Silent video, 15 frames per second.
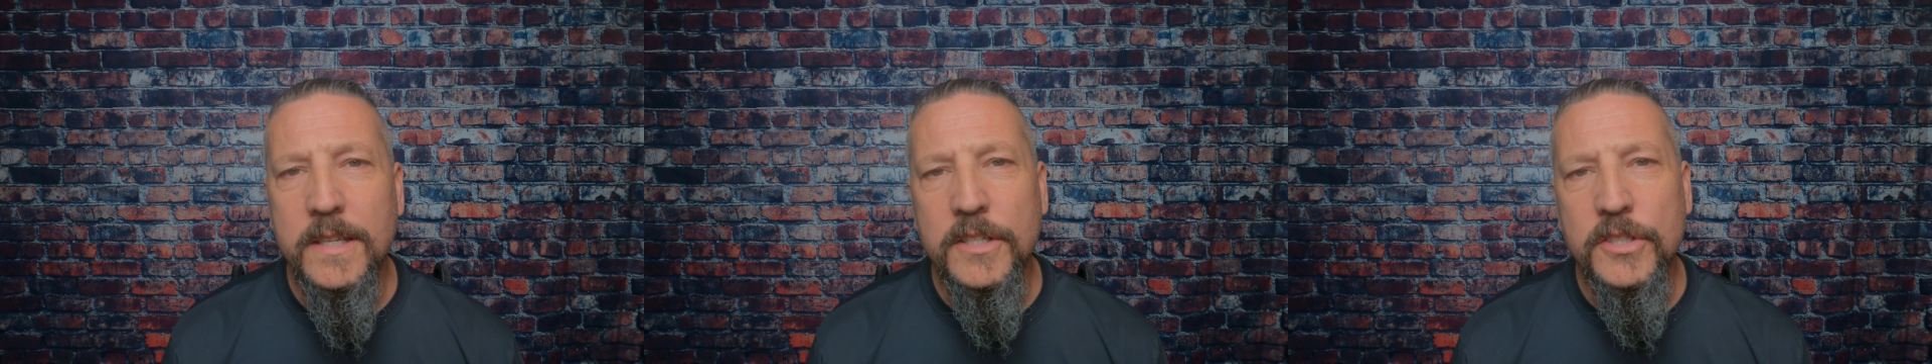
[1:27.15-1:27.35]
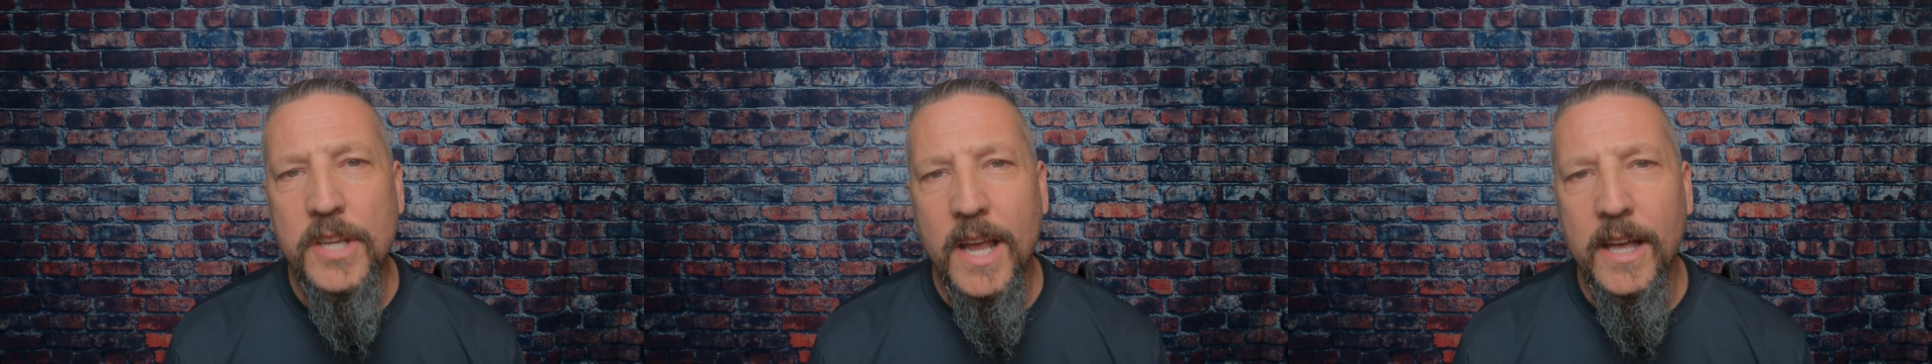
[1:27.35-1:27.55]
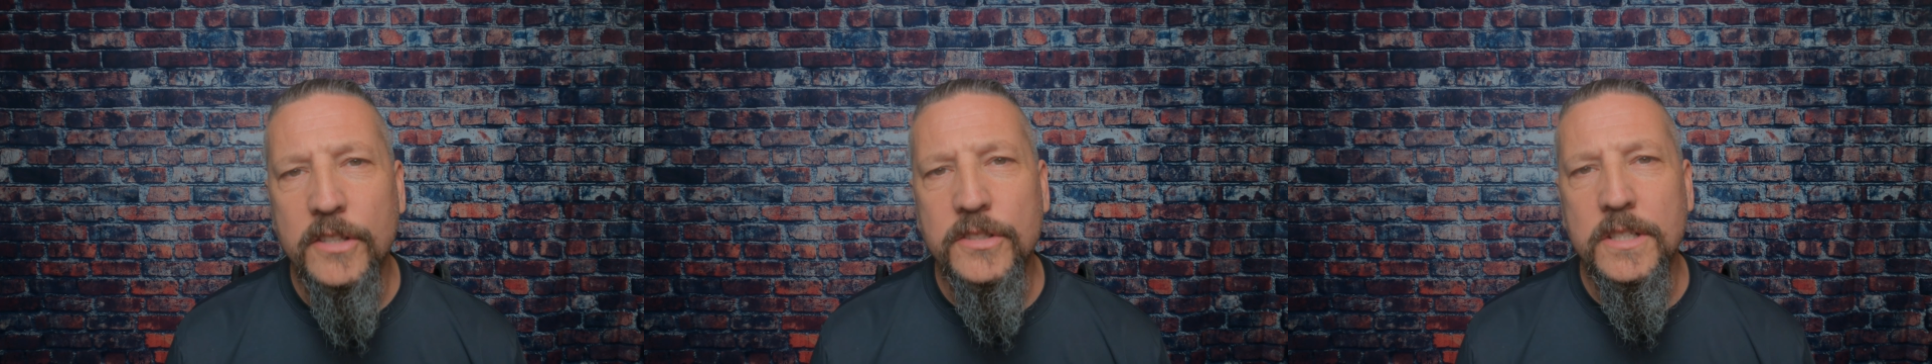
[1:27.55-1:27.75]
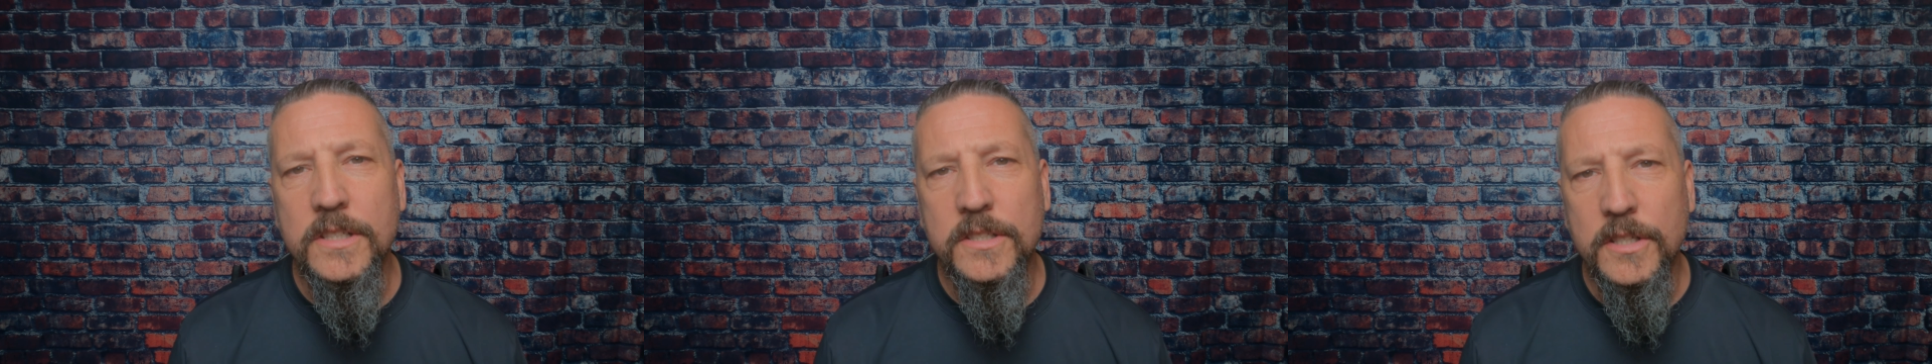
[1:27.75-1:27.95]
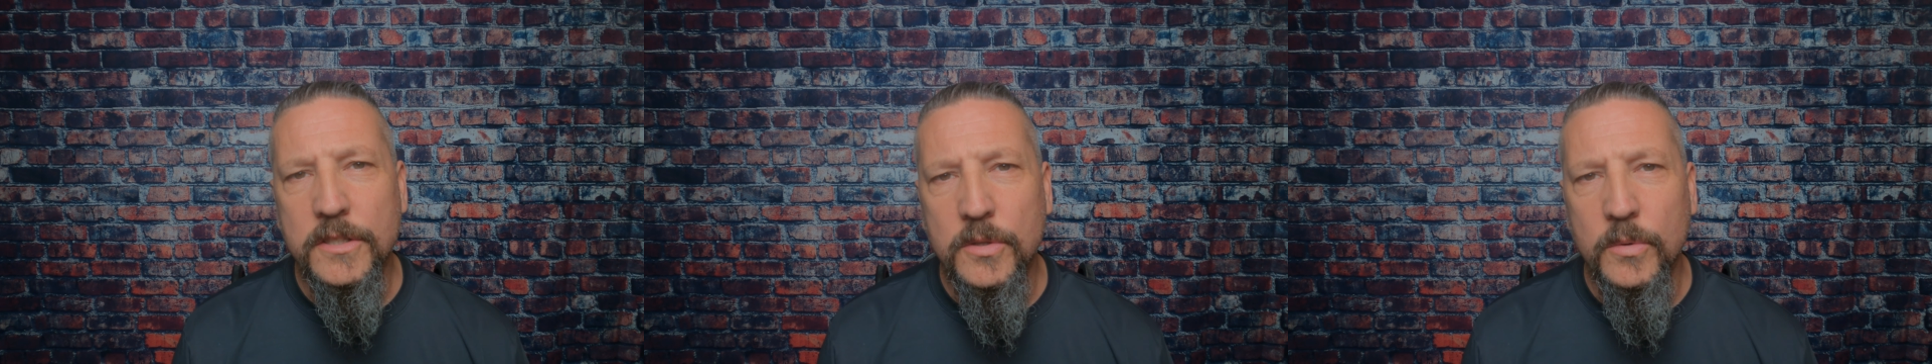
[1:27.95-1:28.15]
in challenging
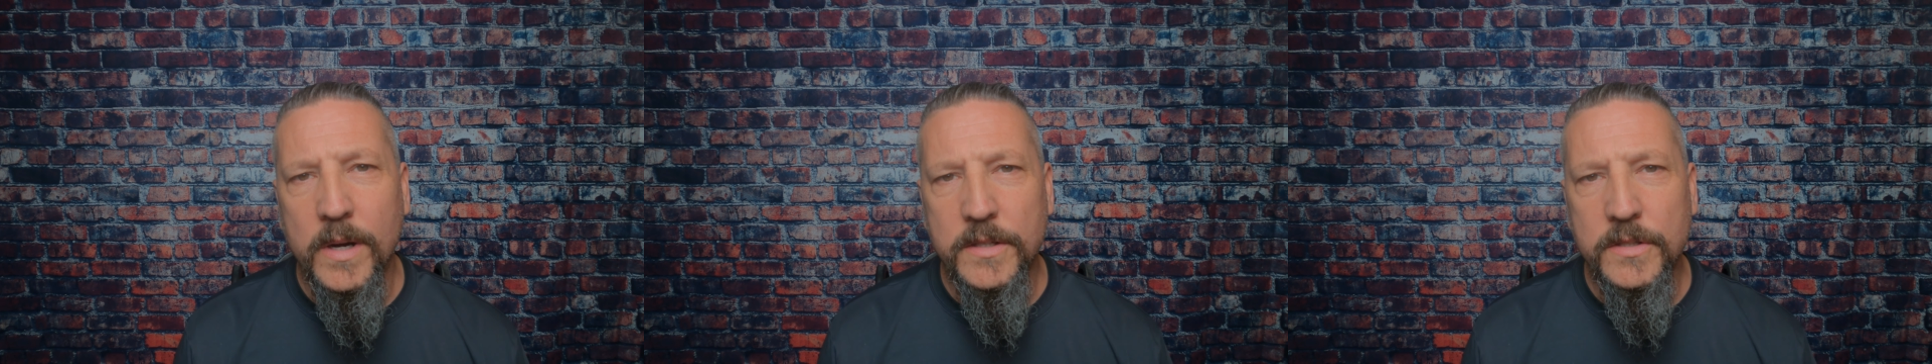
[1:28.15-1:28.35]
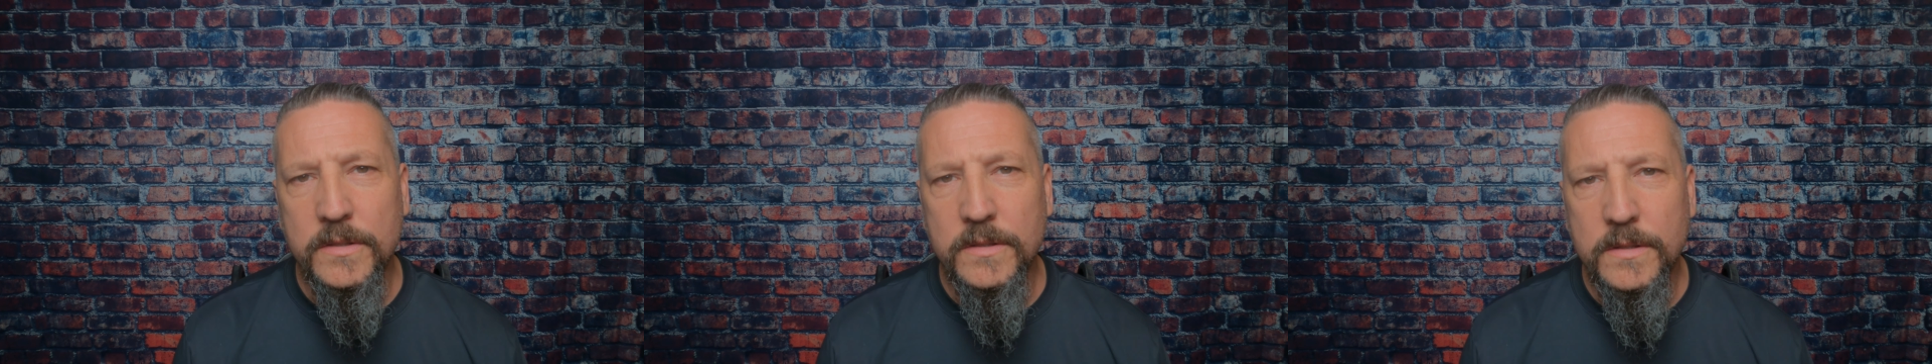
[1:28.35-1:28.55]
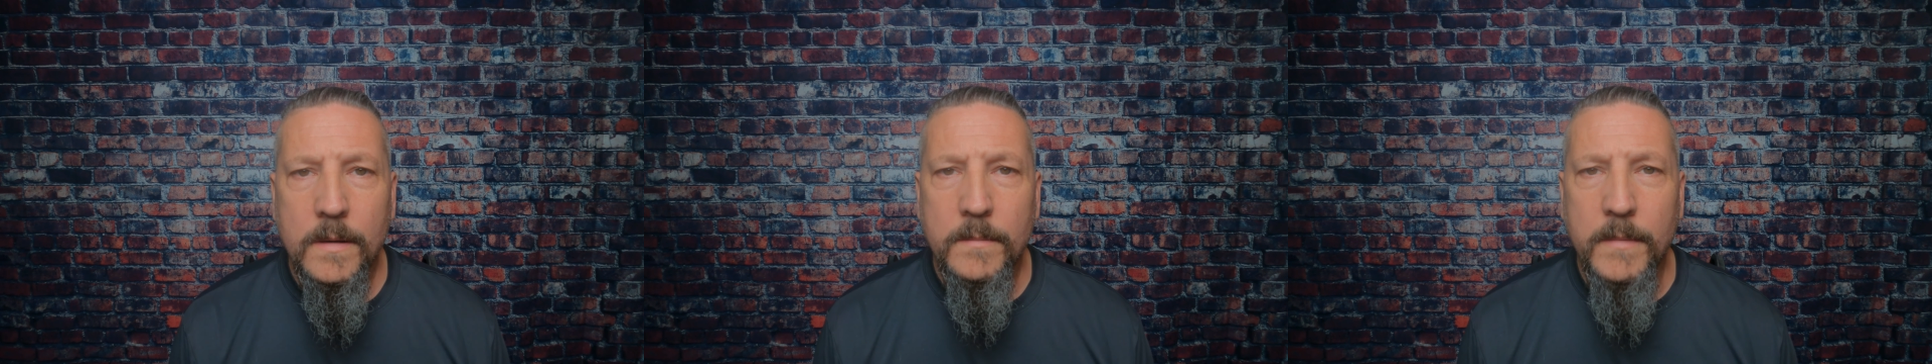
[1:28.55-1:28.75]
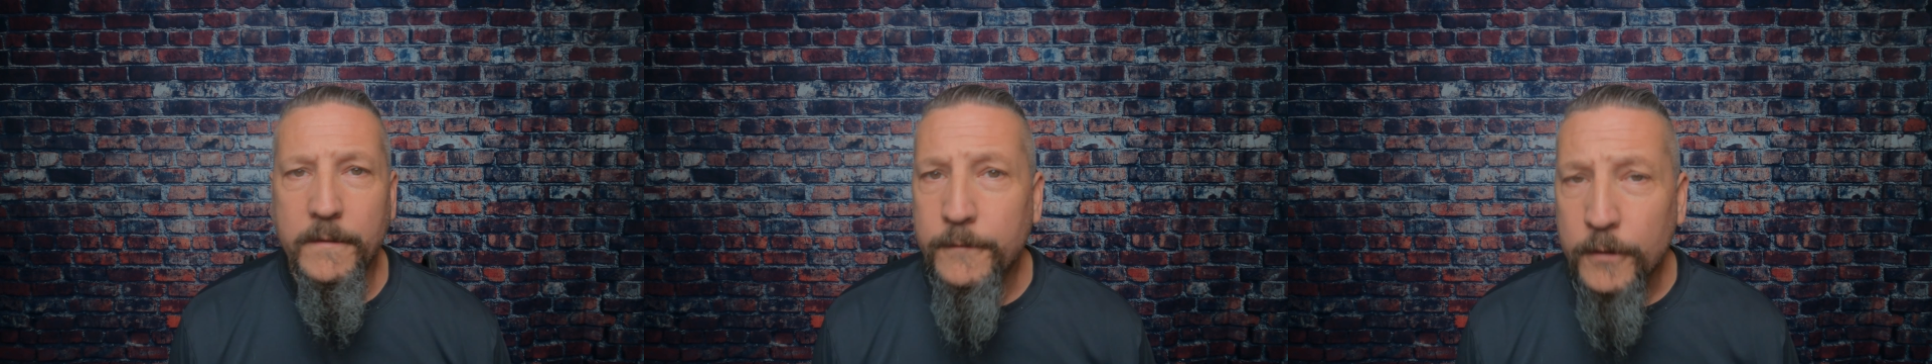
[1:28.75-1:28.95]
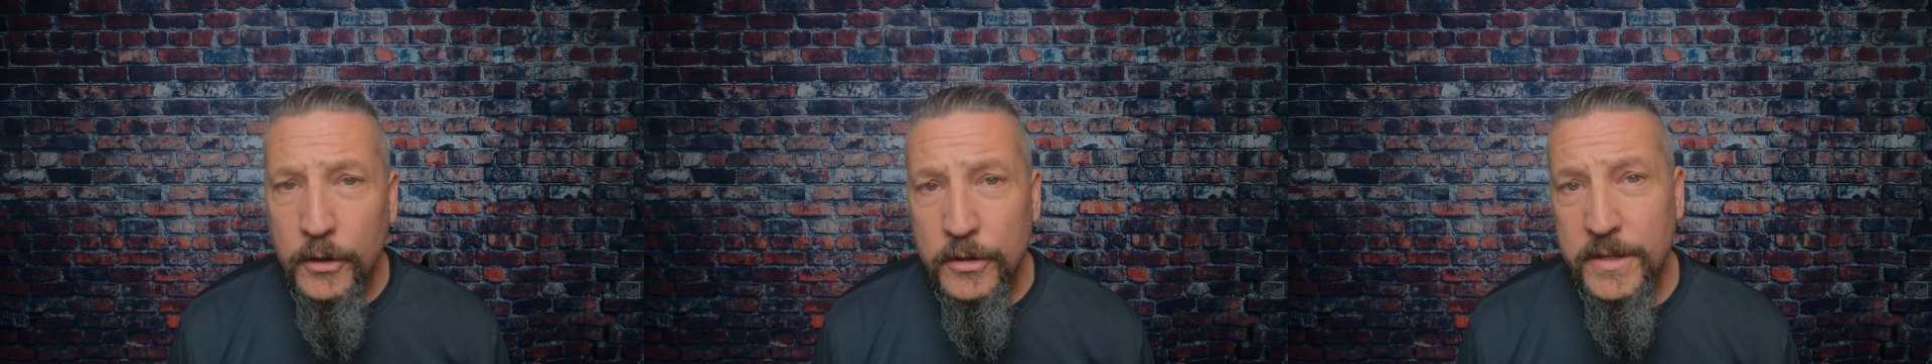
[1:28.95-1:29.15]
situations. My
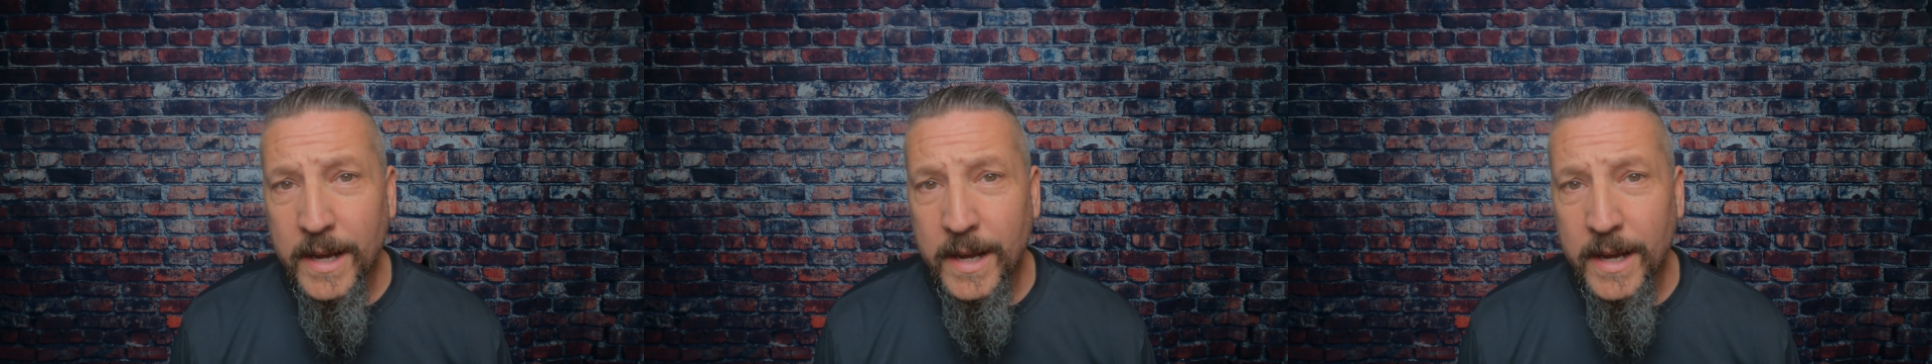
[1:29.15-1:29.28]
first